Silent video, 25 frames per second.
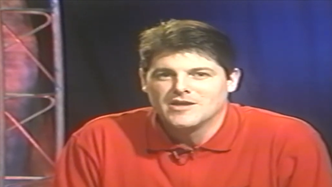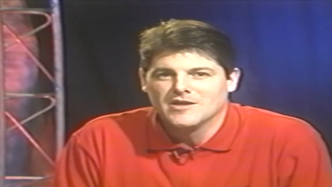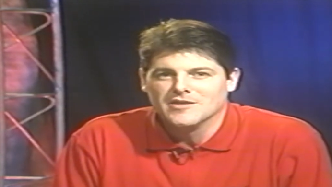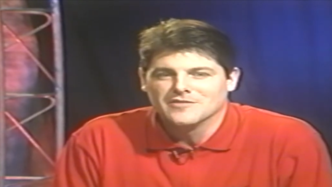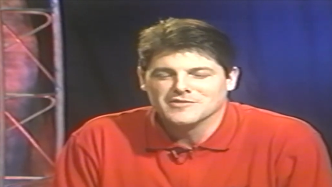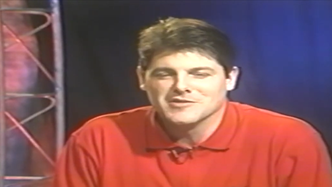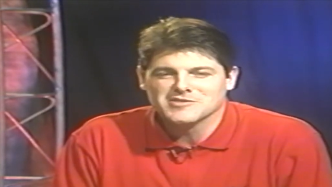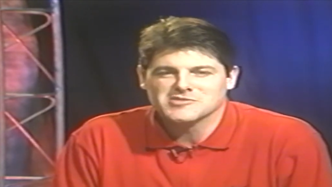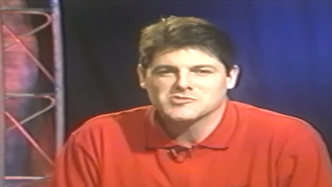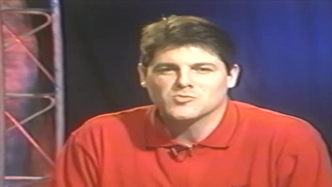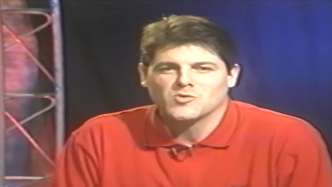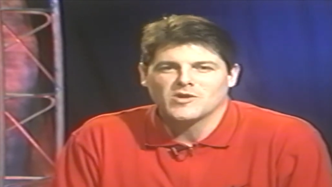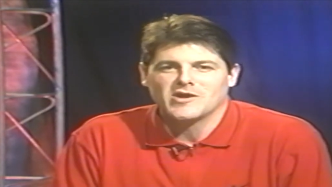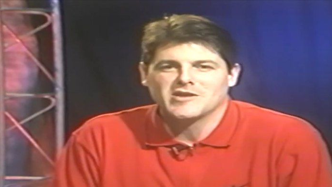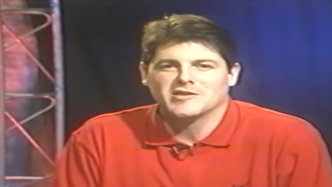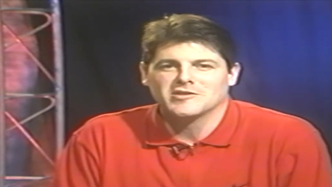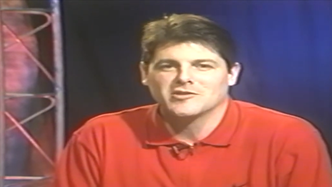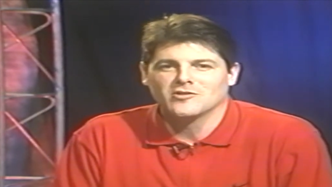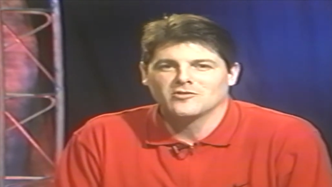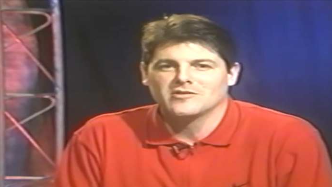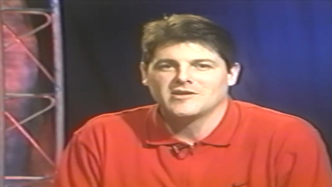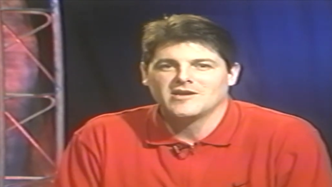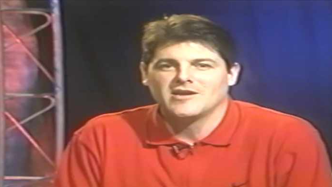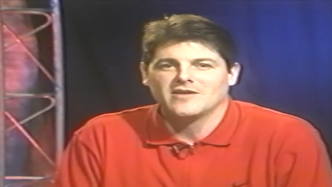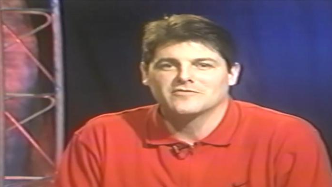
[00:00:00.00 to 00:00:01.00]
This way you
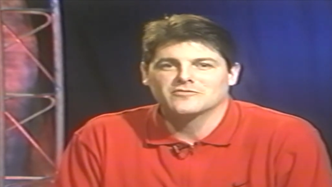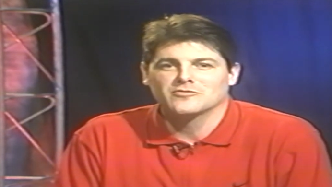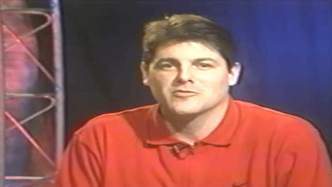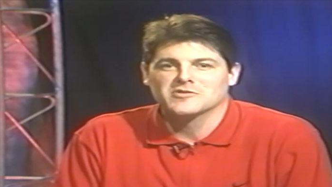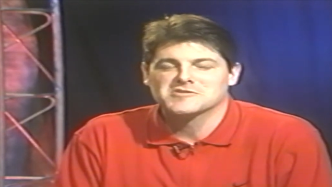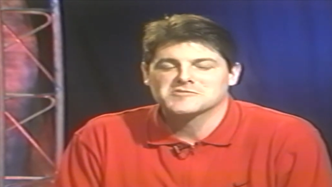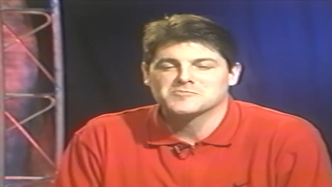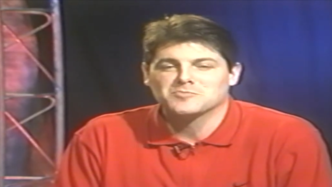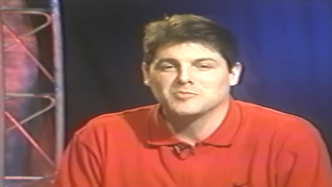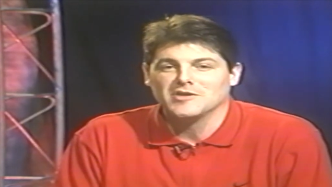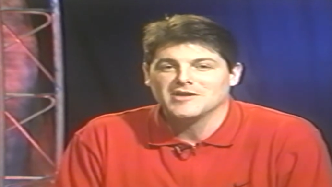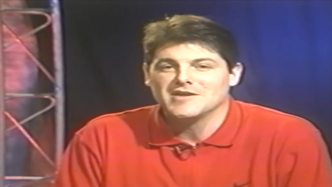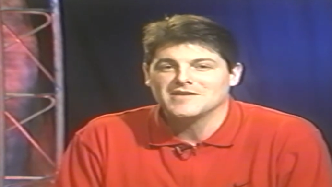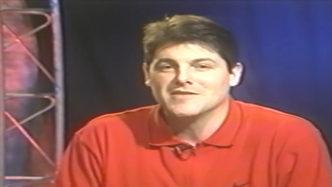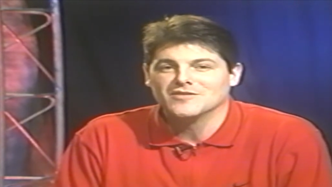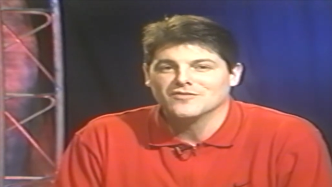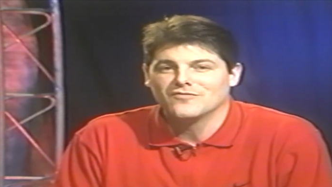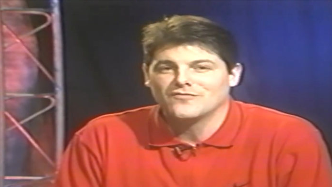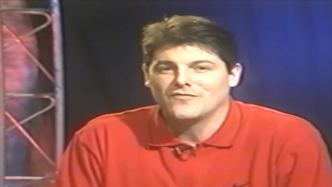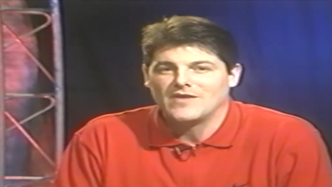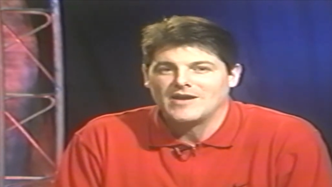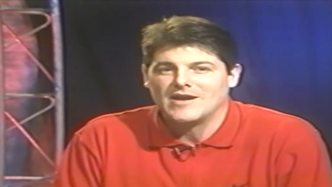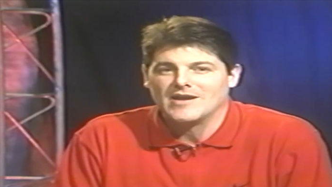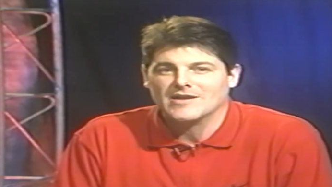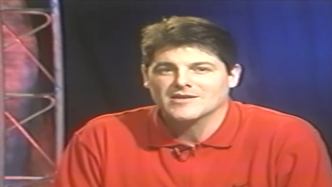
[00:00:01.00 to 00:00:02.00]
don't have to explain the
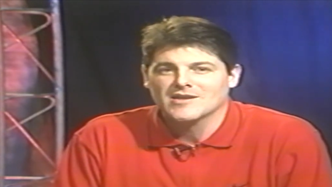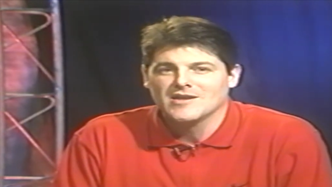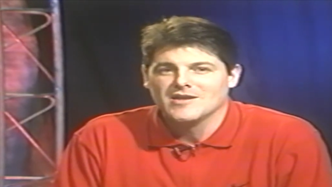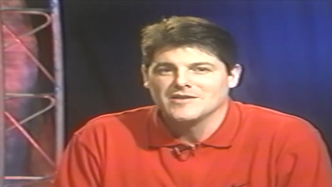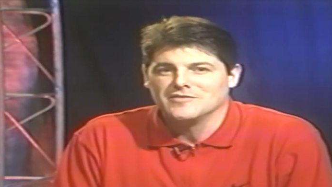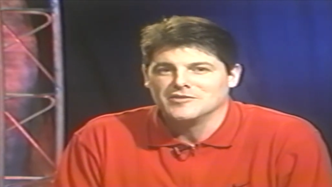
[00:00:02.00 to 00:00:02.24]
fact